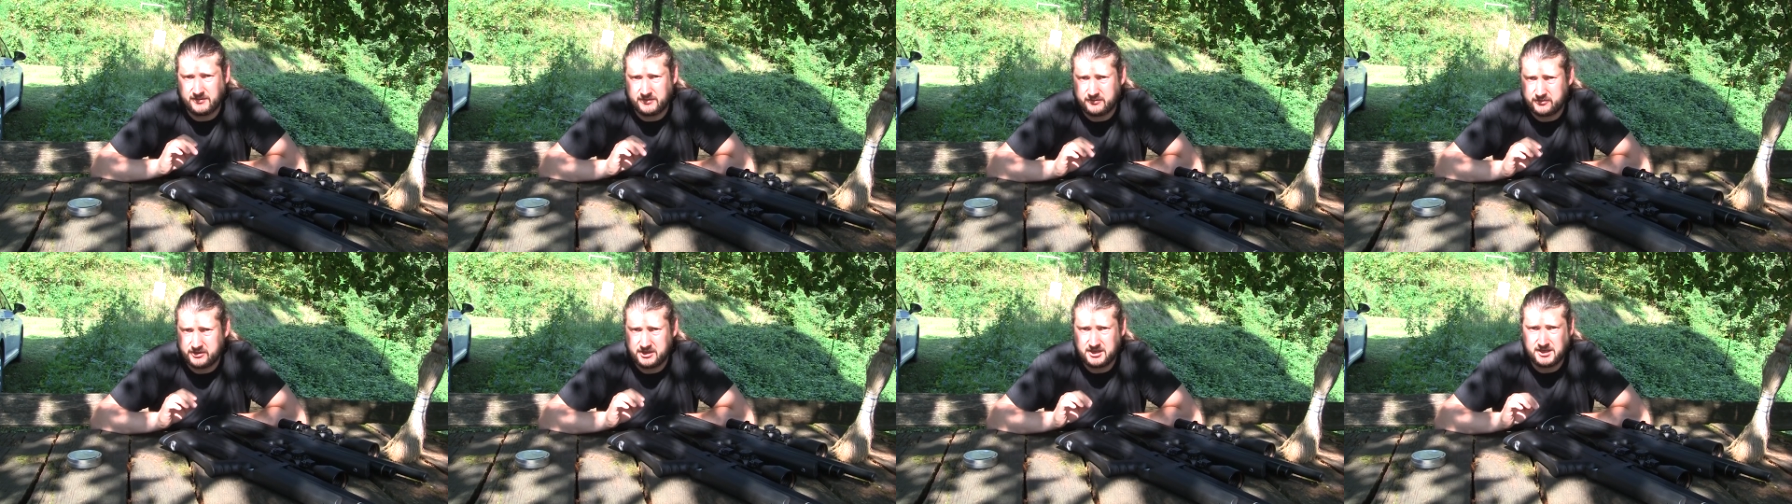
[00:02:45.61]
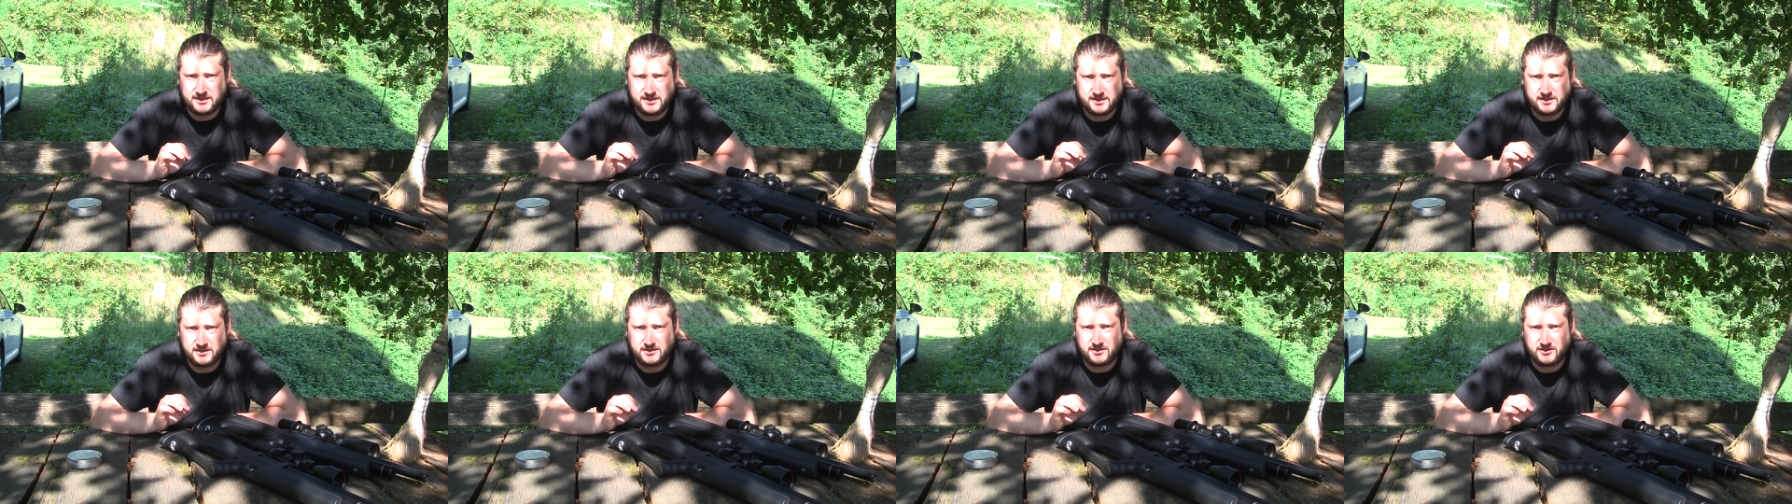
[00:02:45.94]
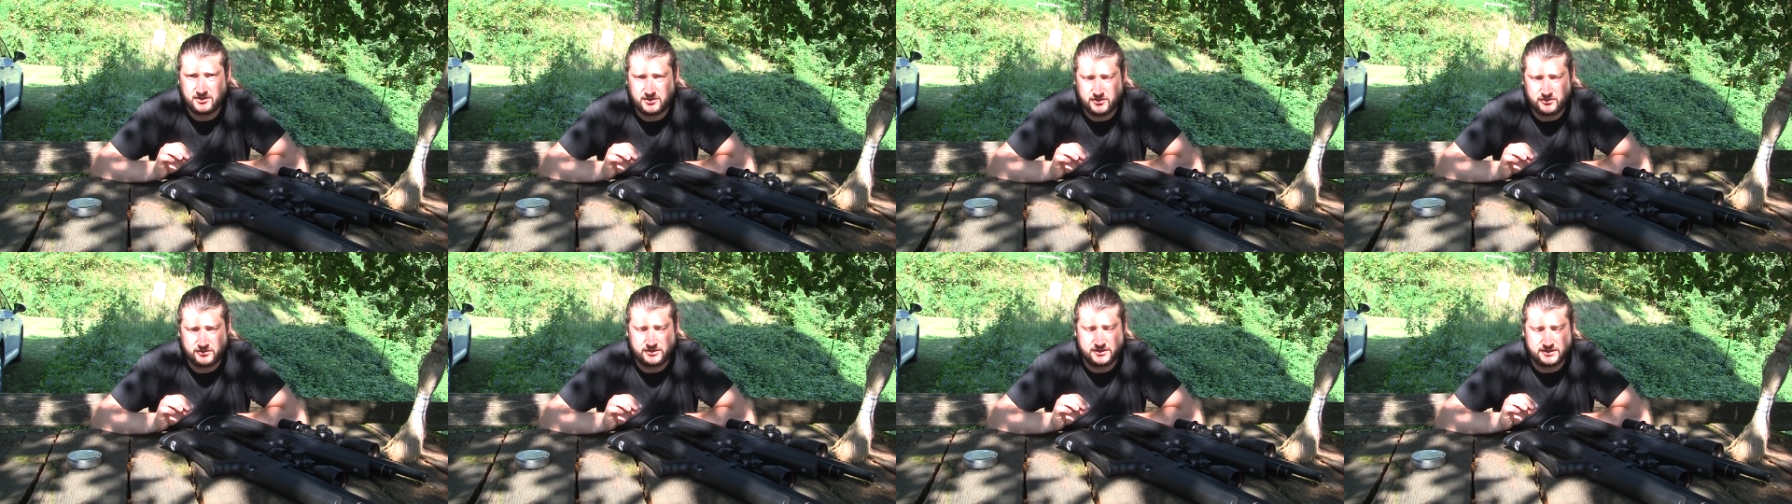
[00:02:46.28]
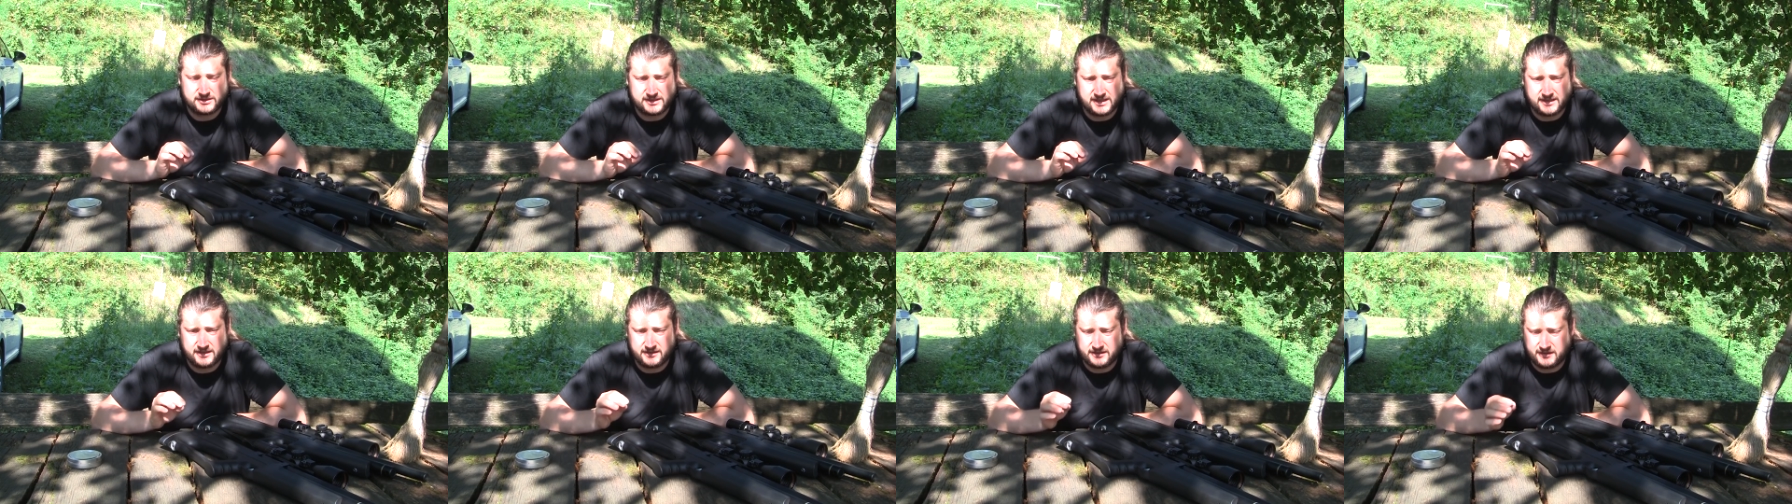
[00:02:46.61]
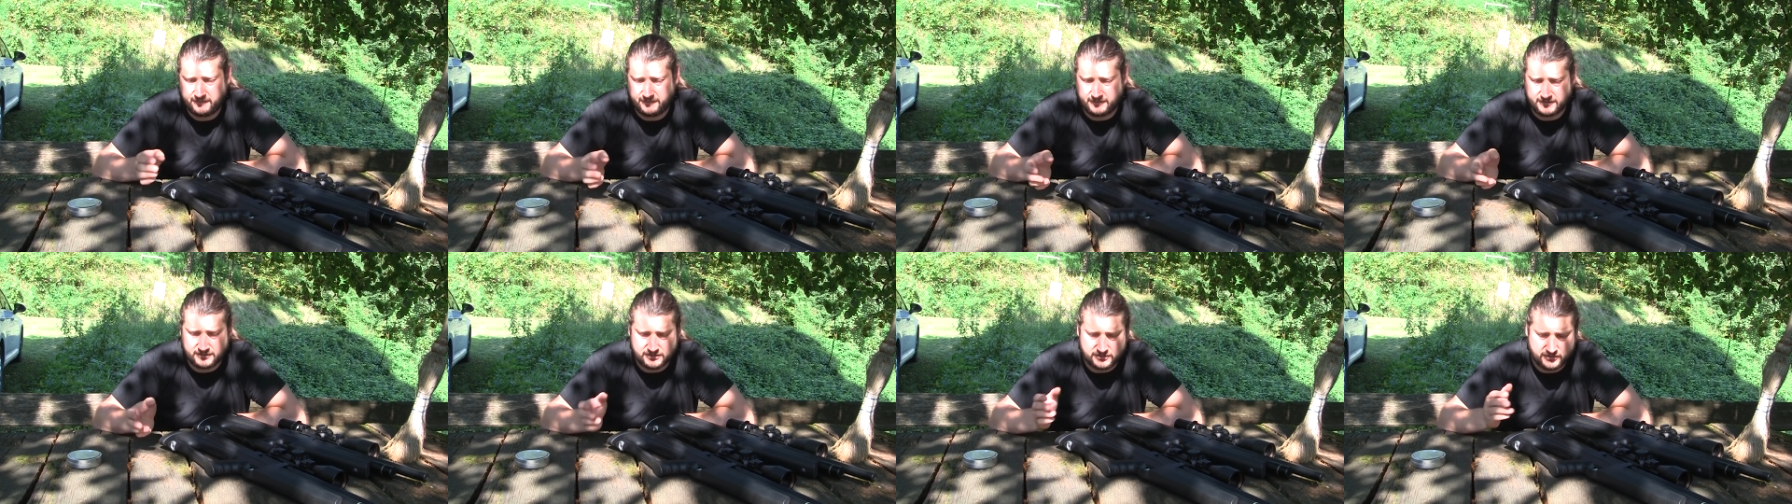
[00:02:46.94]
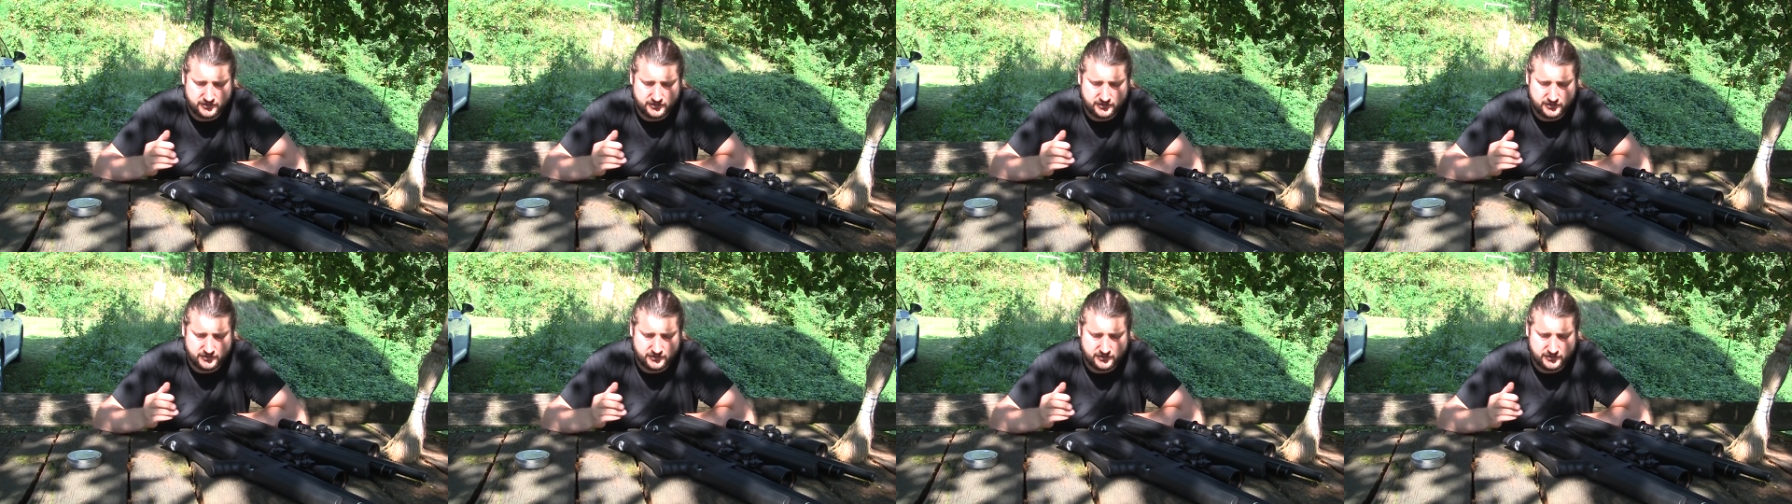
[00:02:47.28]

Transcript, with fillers: I really didn't notice any difference.